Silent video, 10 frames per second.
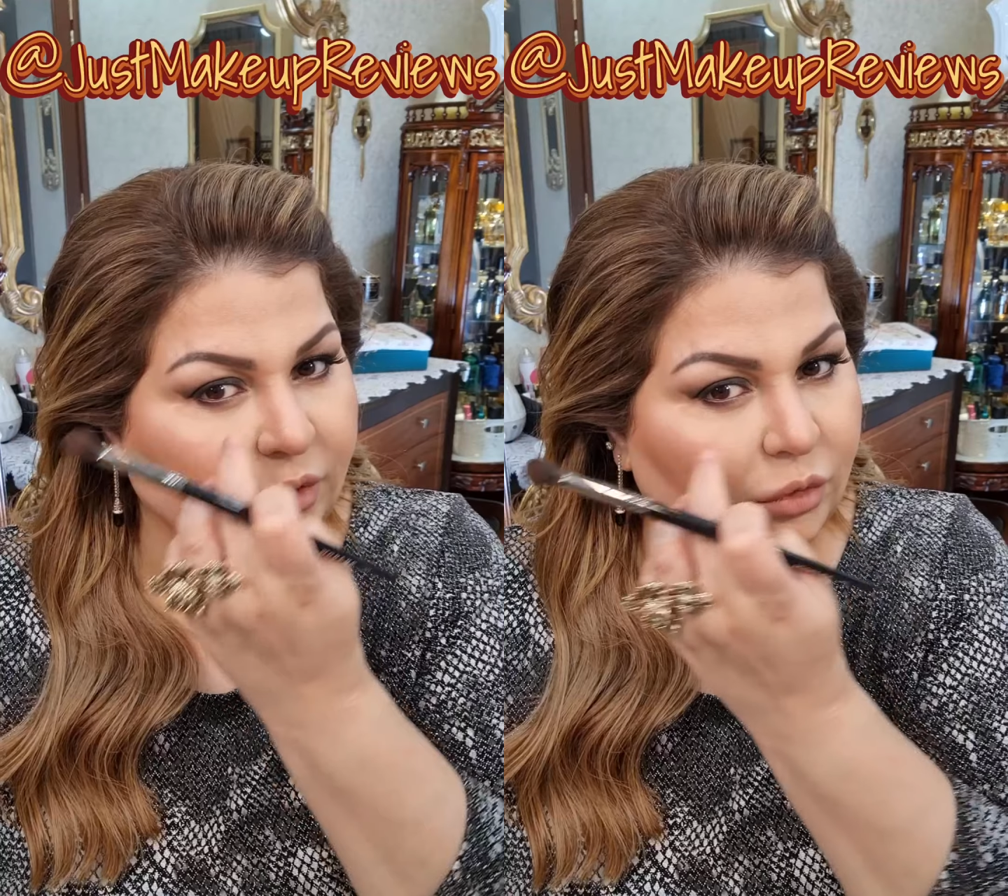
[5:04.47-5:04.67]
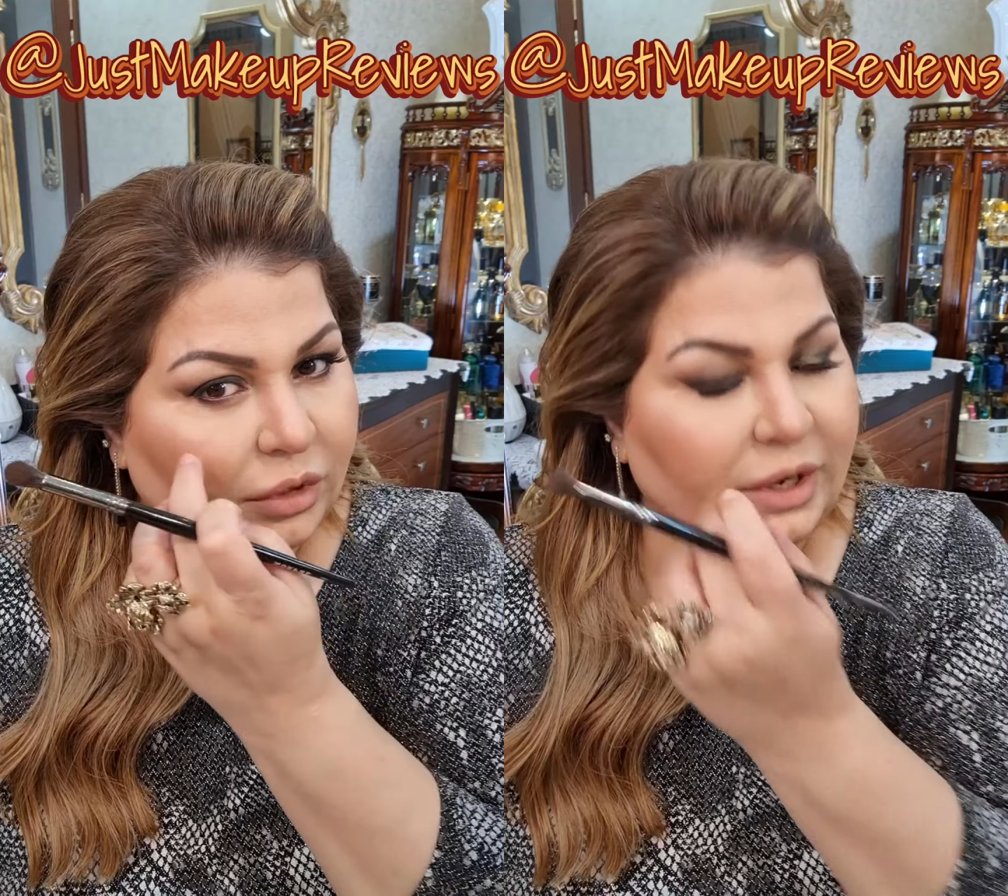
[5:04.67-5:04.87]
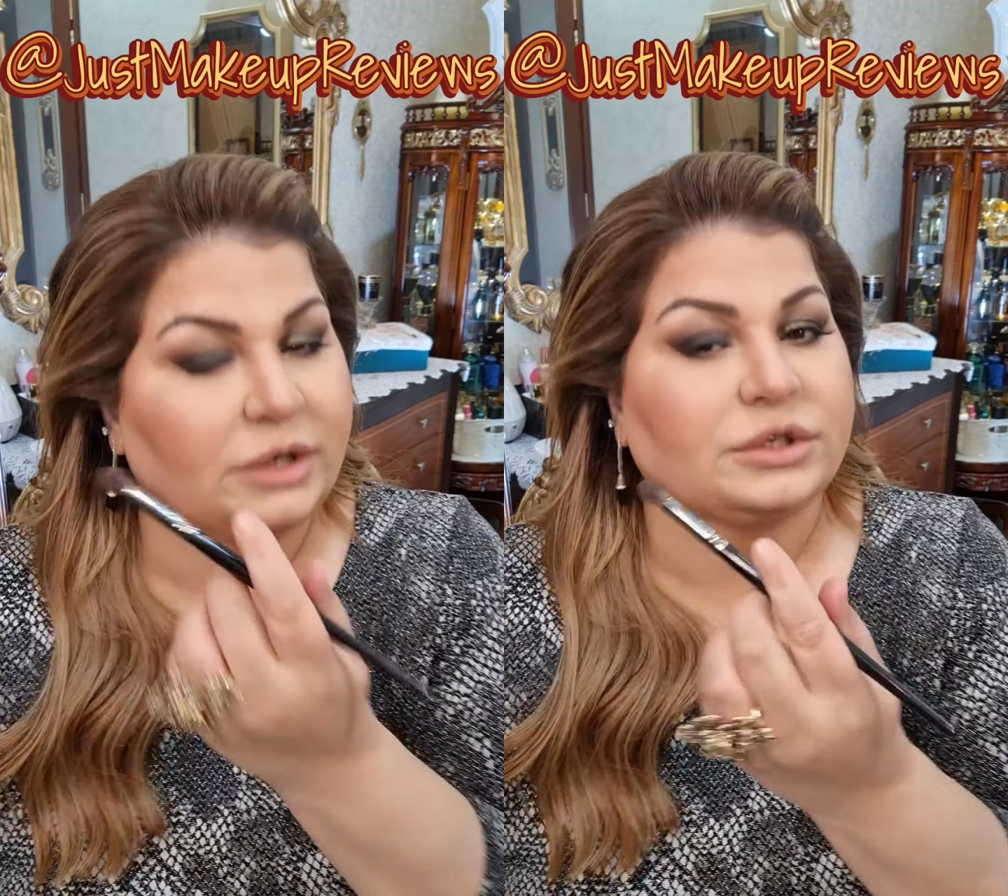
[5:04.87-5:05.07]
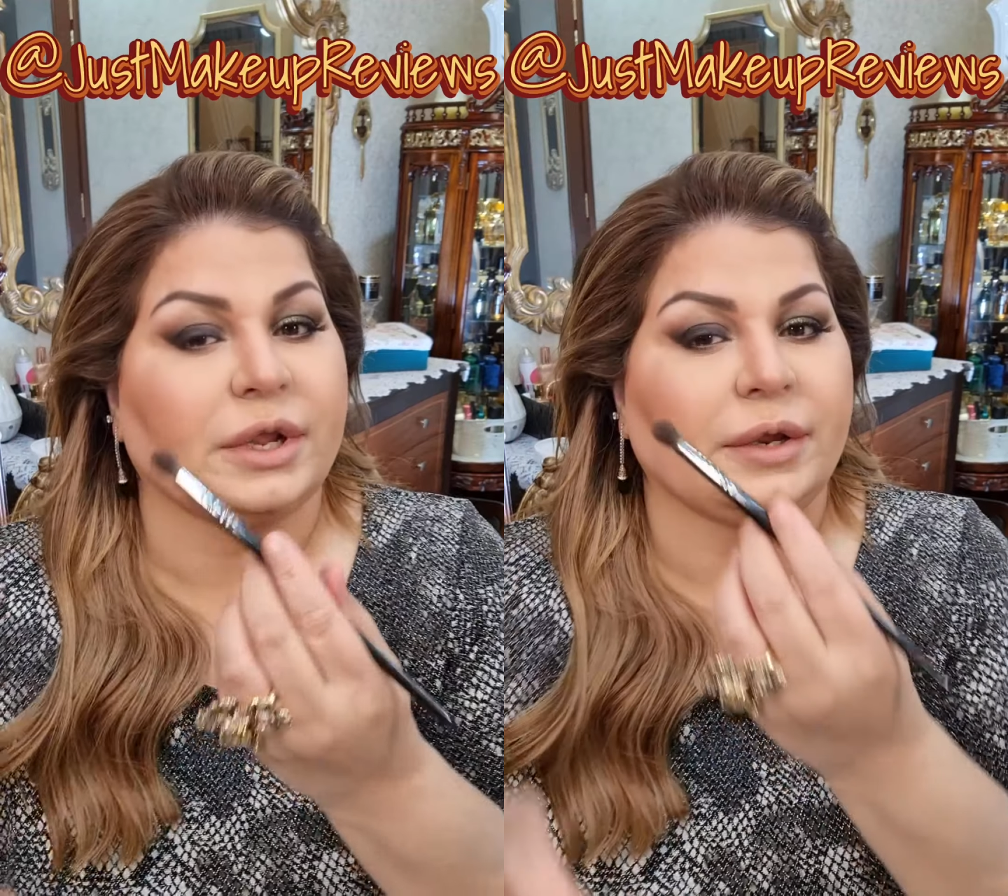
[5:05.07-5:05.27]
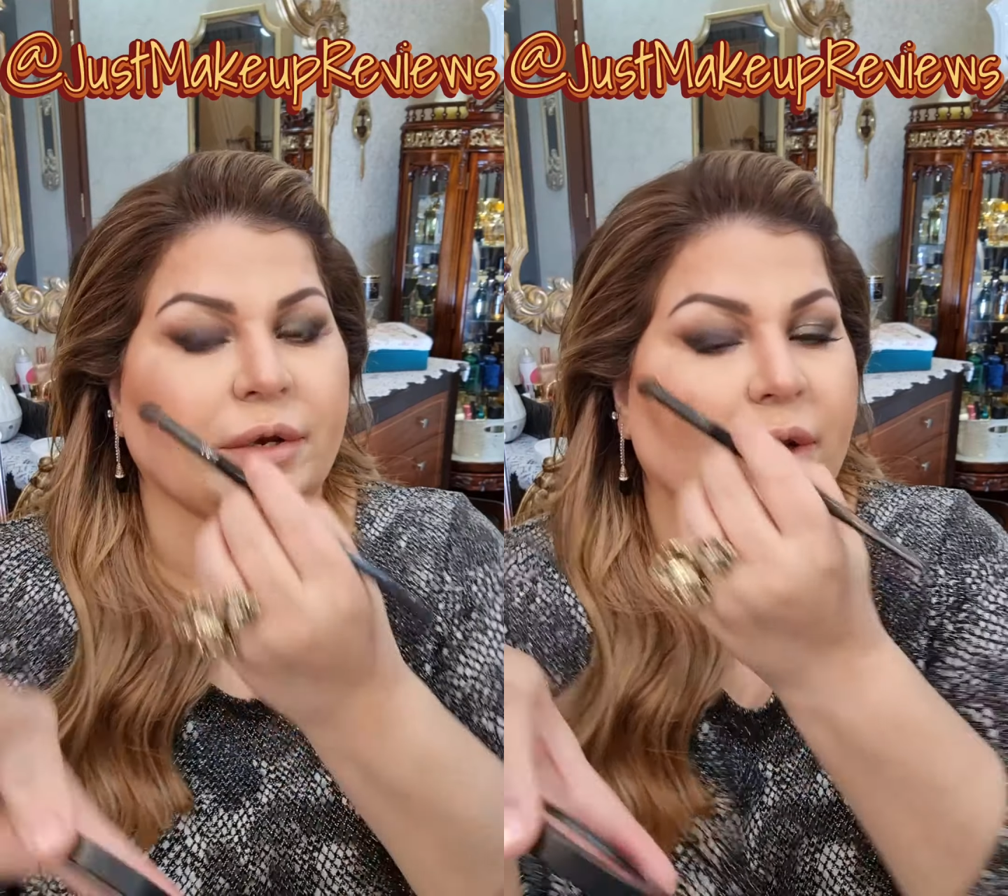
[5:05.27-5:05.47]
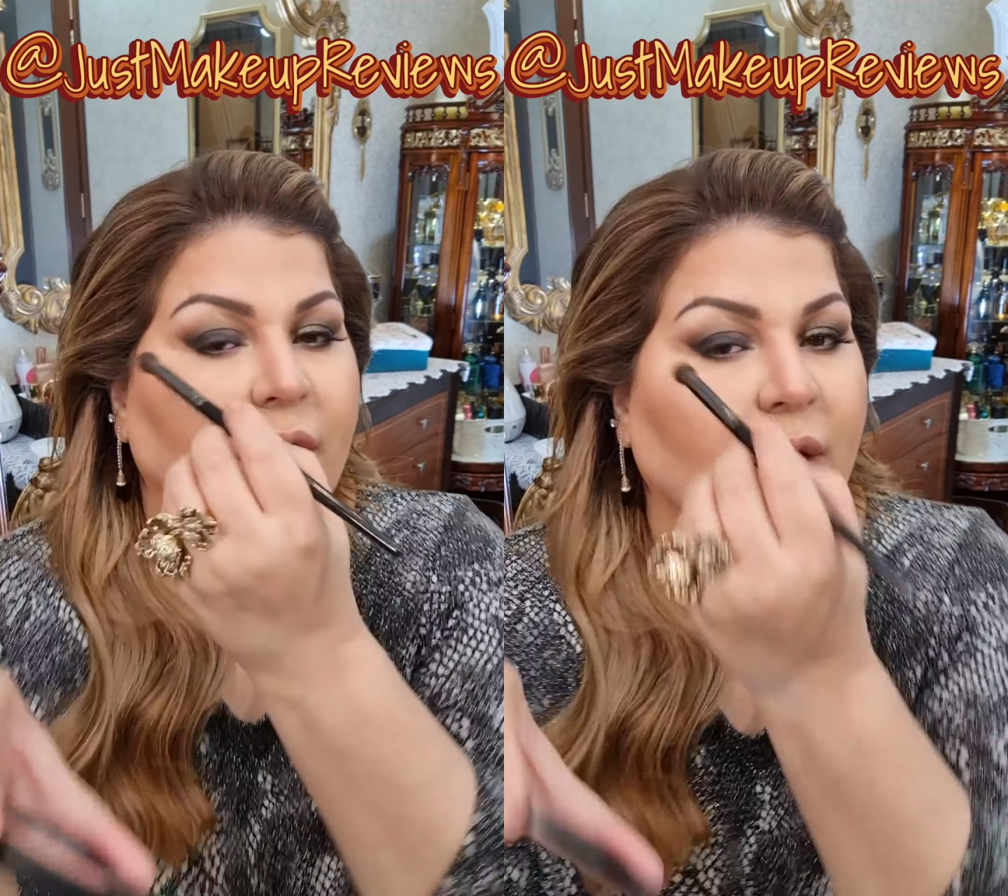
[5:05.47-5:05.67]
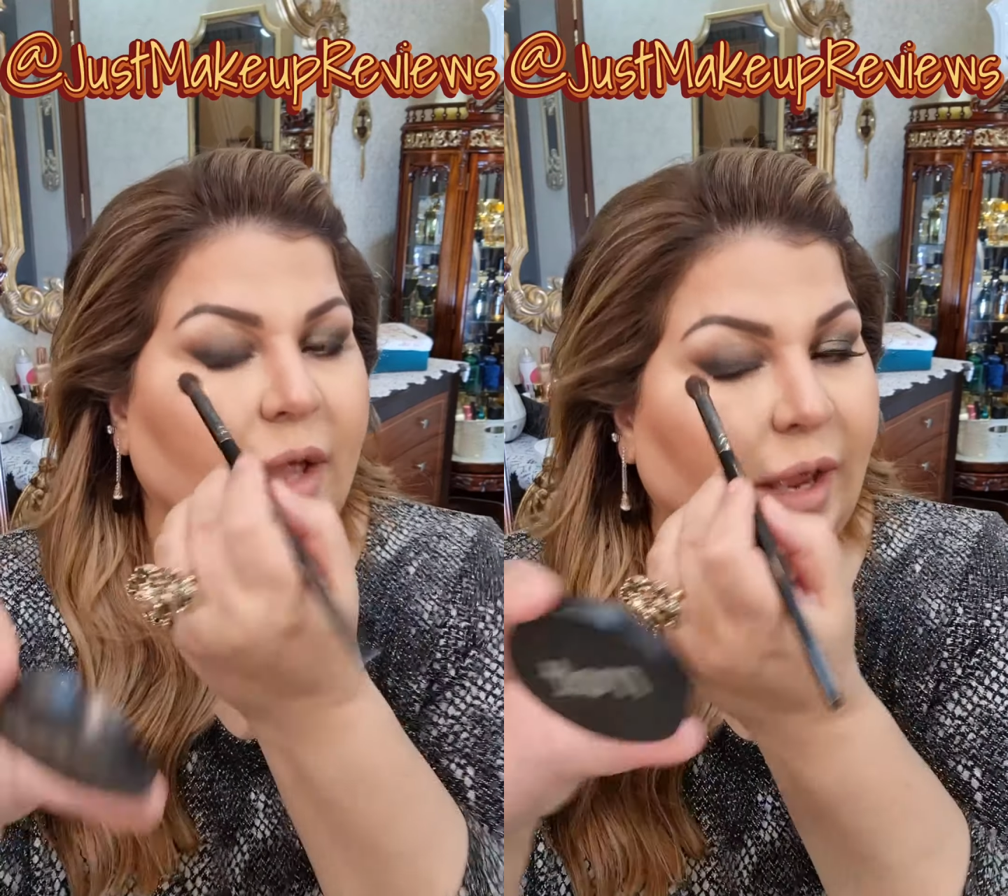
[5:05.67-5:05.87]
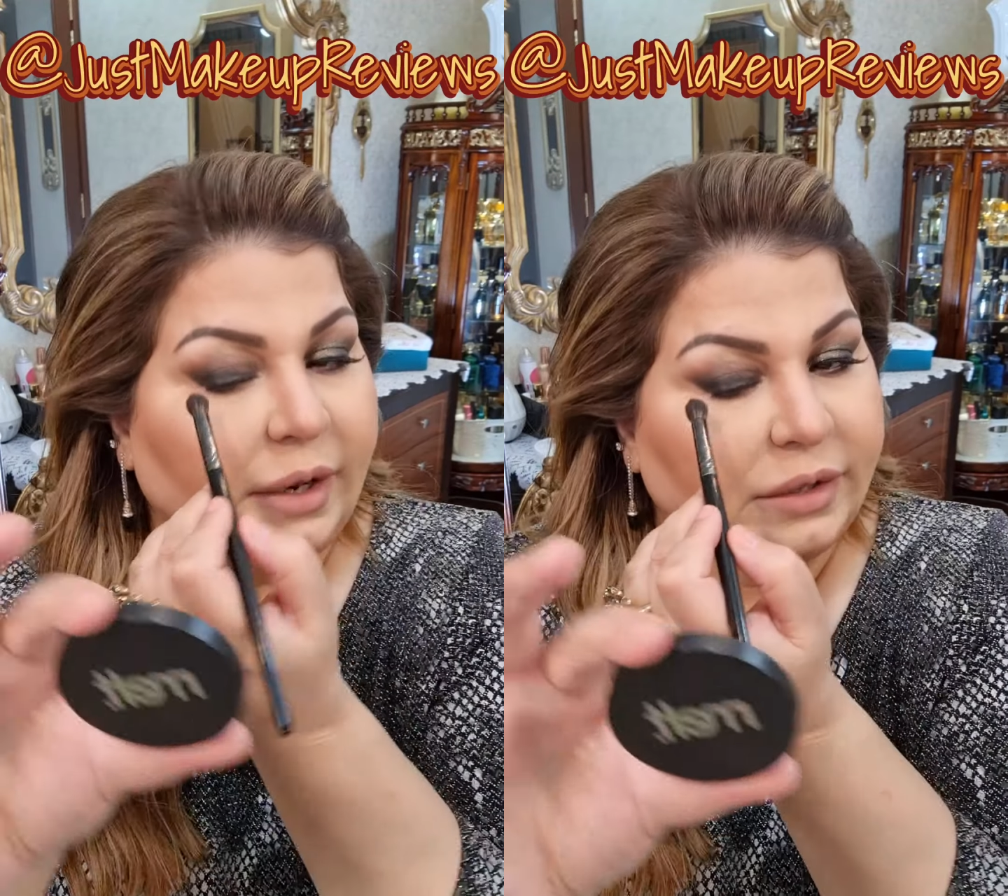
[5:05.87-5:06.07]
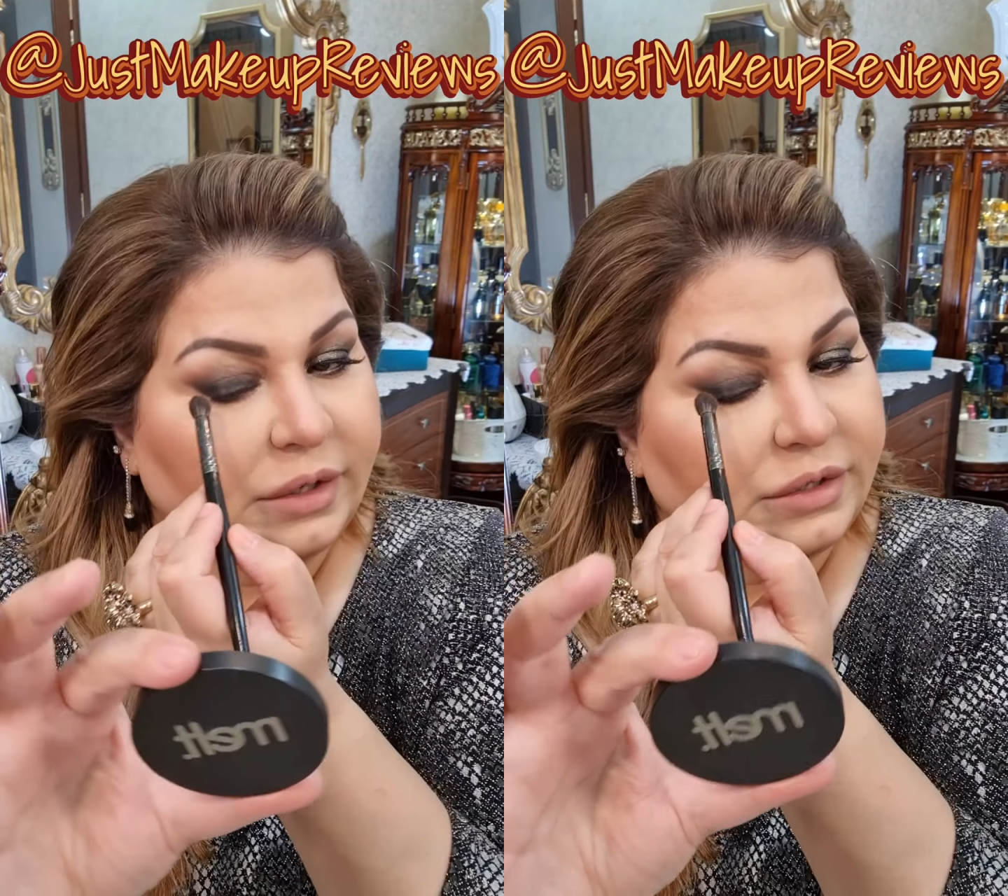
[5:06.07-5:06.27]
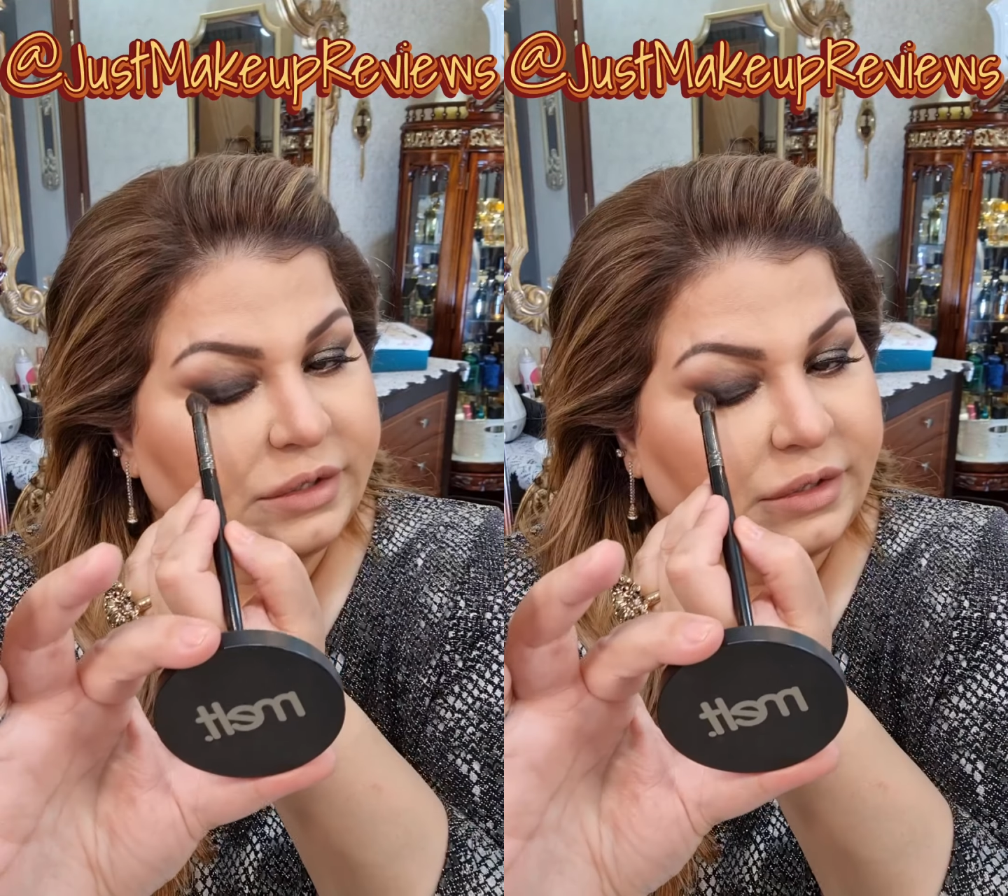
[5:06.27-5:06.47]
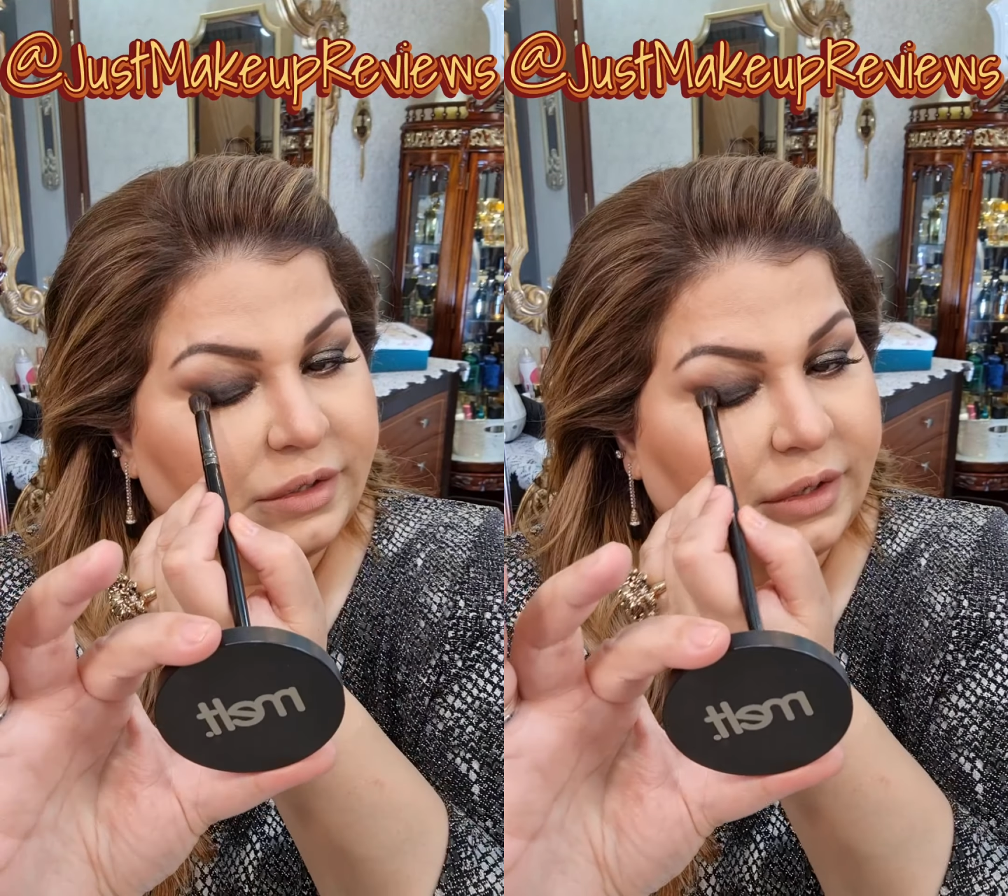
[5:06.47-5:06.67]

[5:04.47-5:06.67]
lower lash line and the other